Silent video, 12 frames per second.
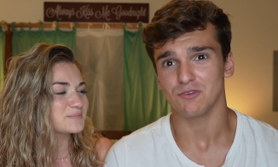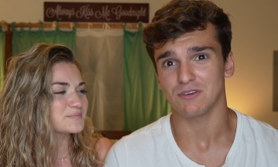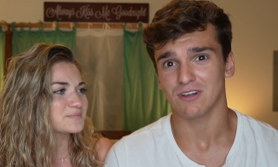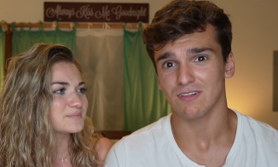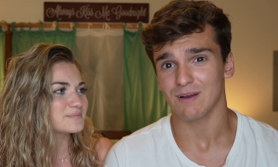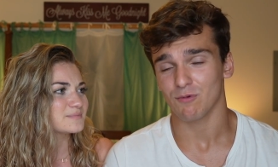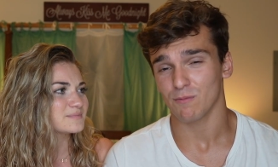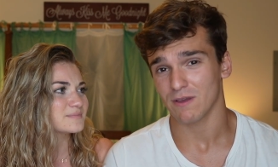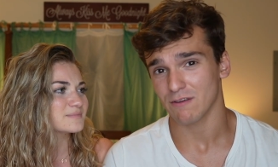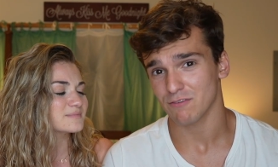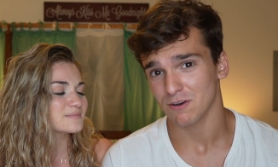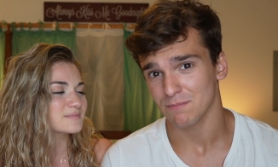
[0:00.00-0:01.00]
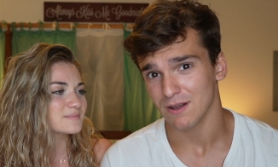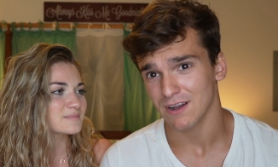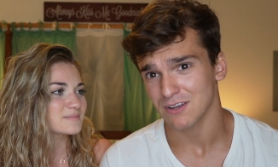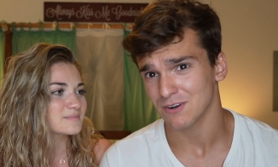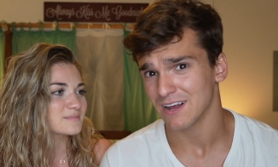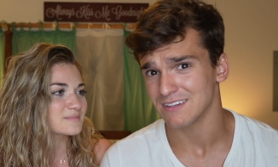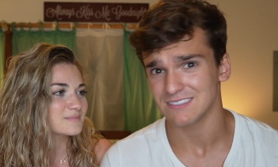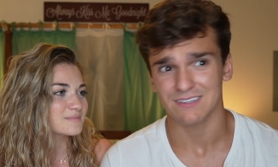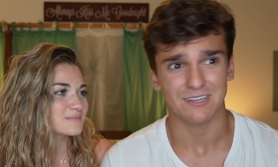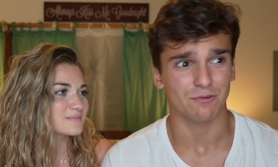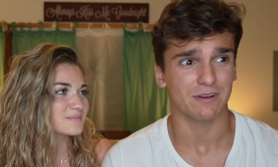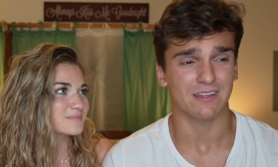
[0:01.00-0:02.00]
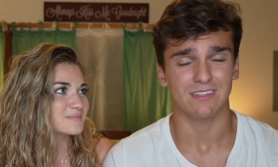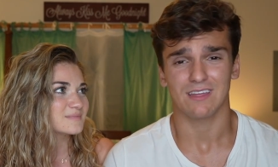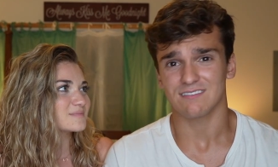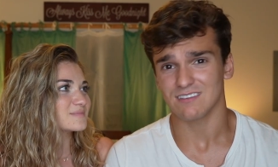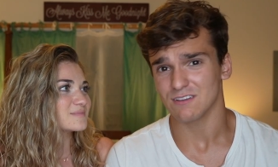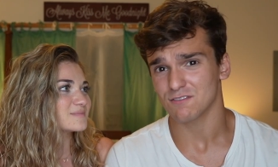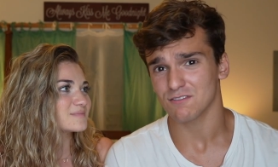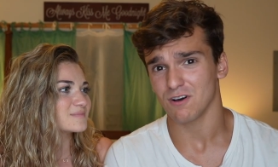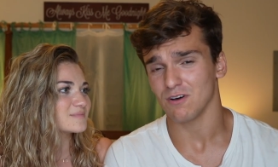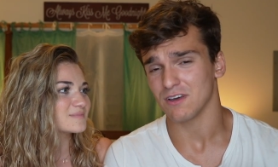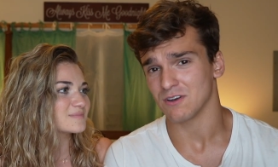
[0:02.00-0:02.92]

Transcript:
Speaker 1: you get a lot more bang for your buck. You're not dealing with sea salt